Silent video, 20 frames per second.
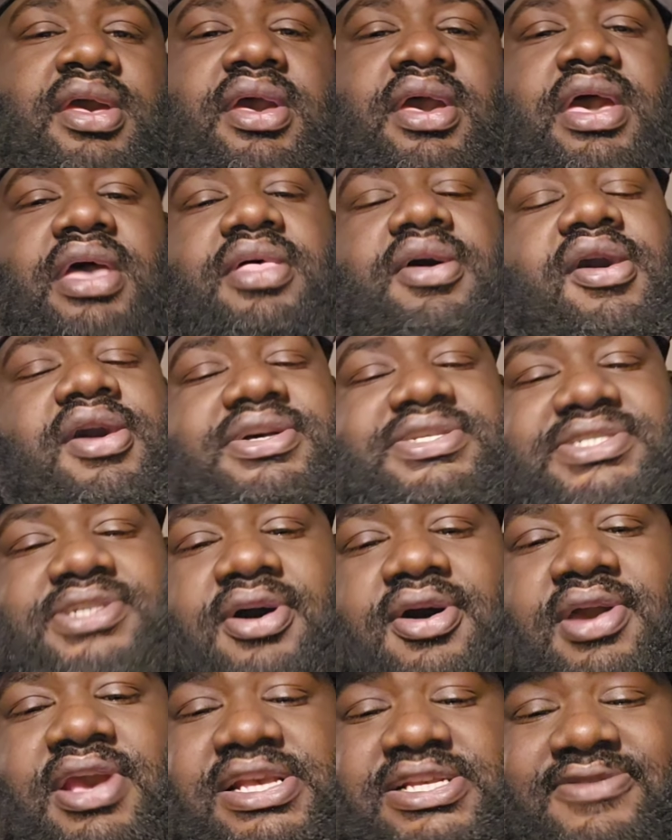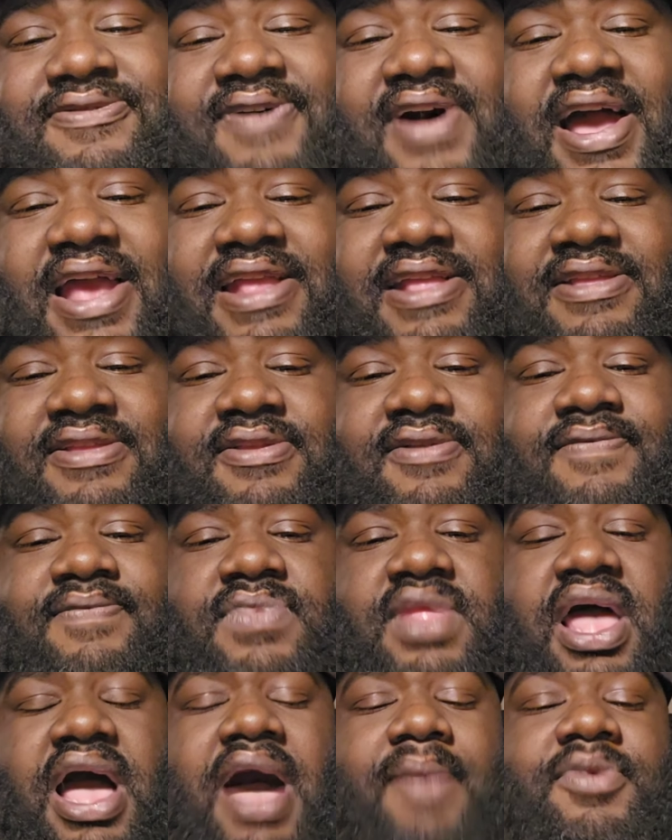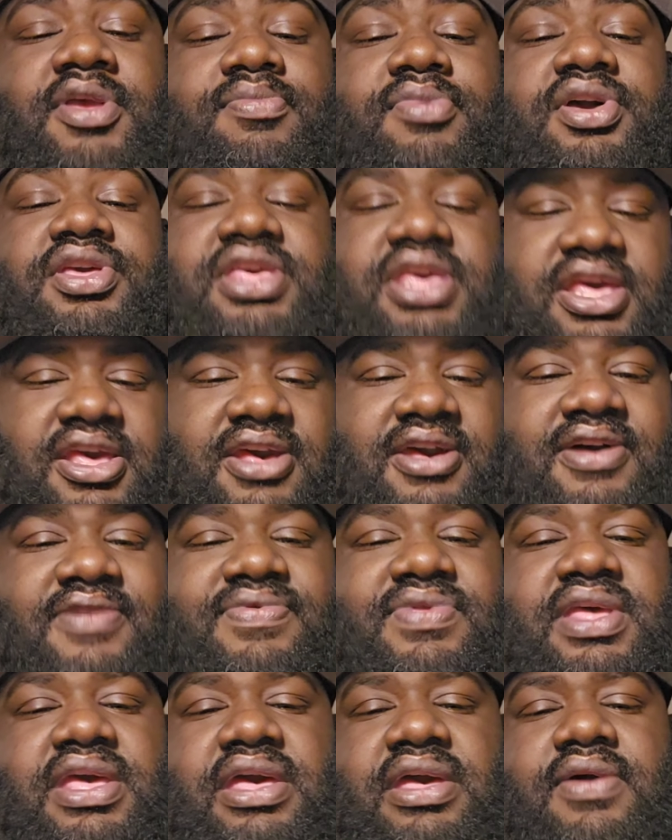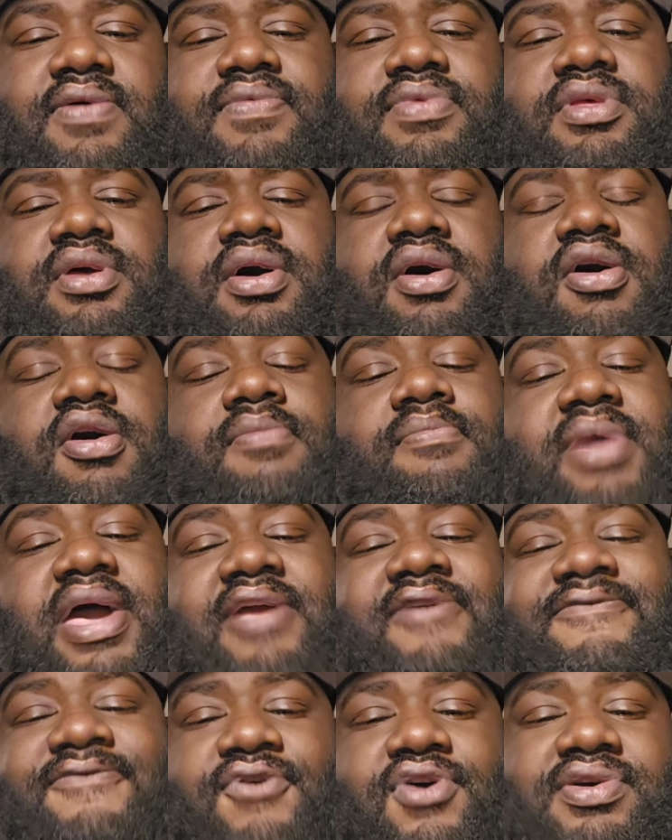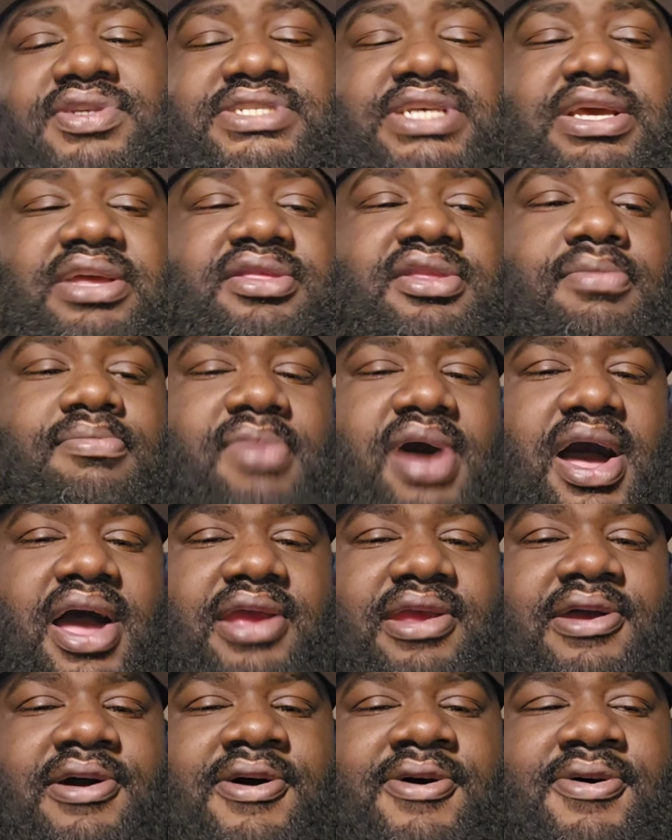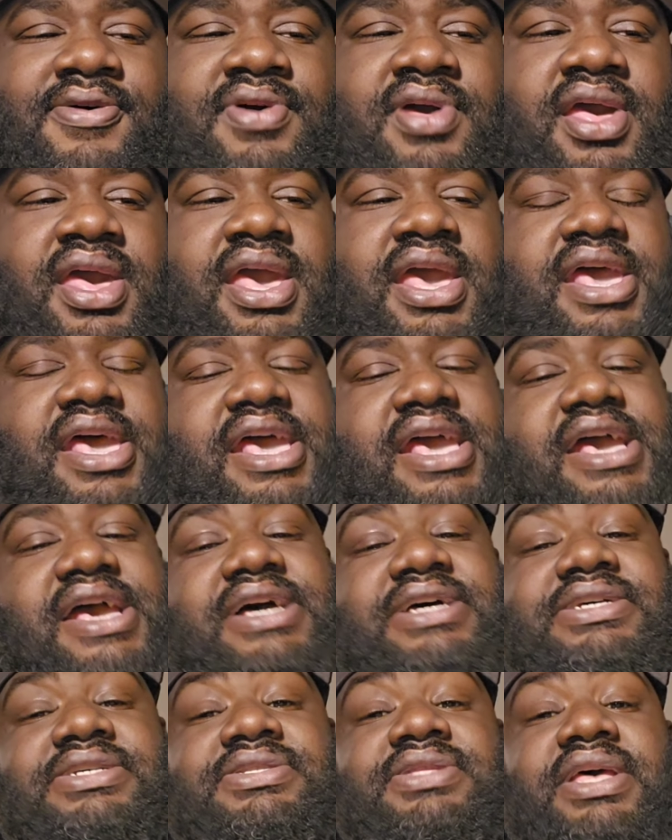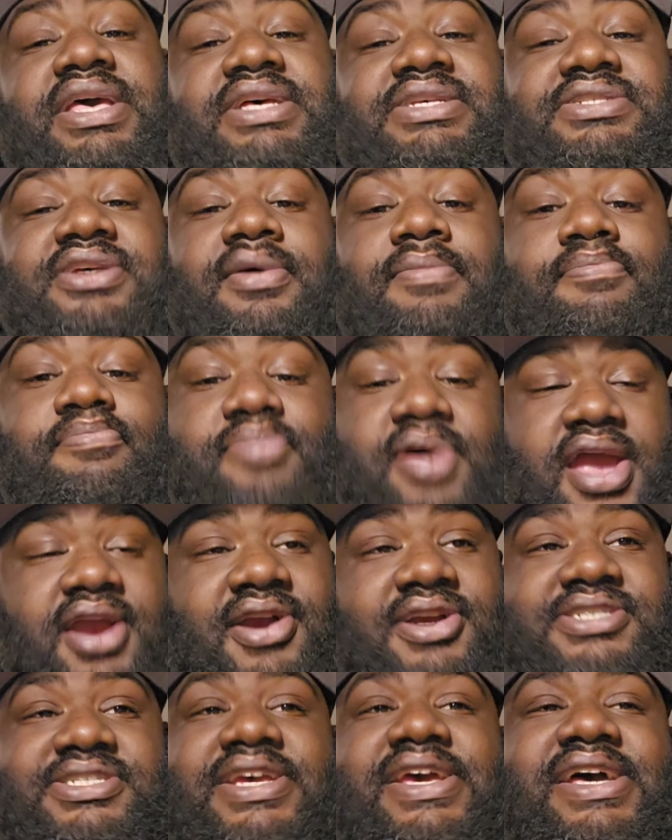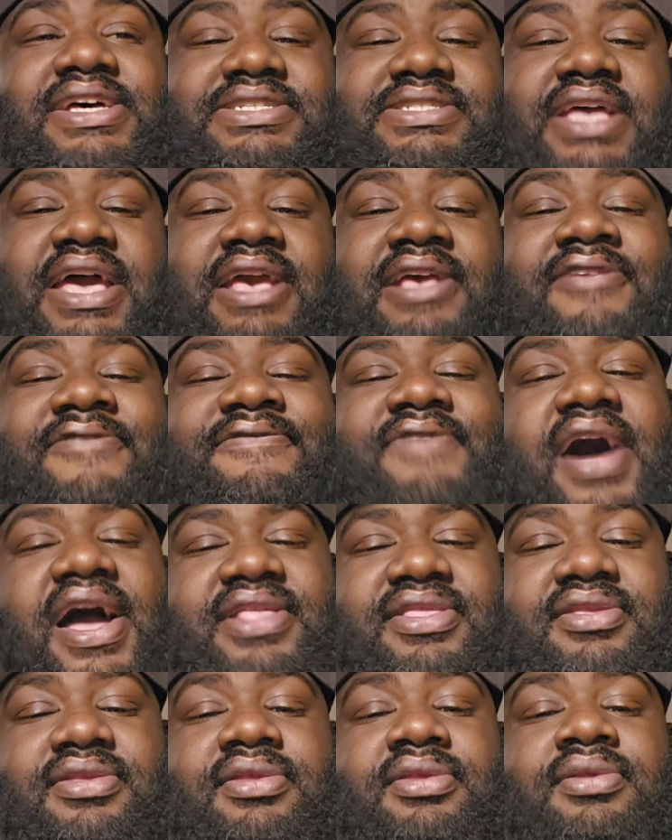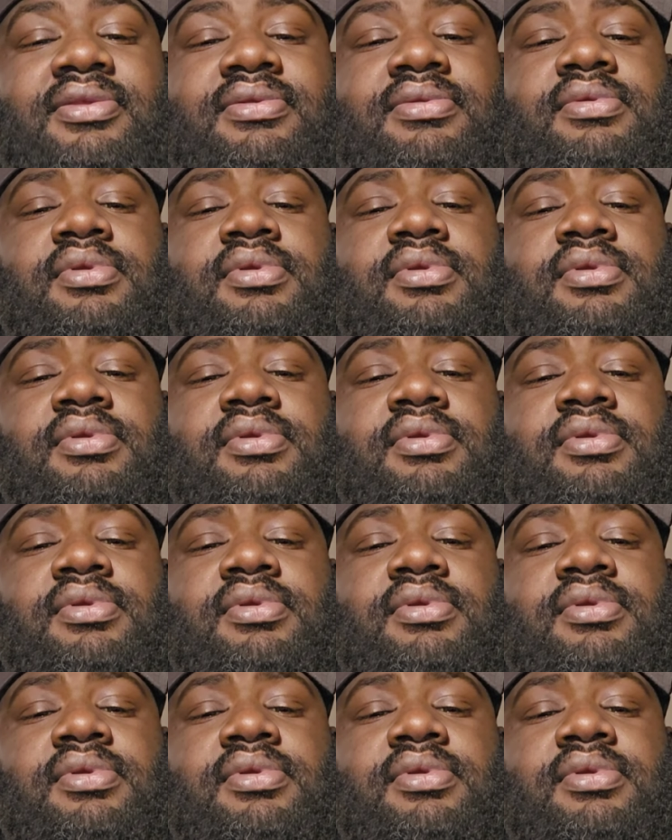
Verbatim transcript: And also, he's fighting Jaime Munguia on May 4th, Cinco de Mayo. And it's a bigger chance that he's fighting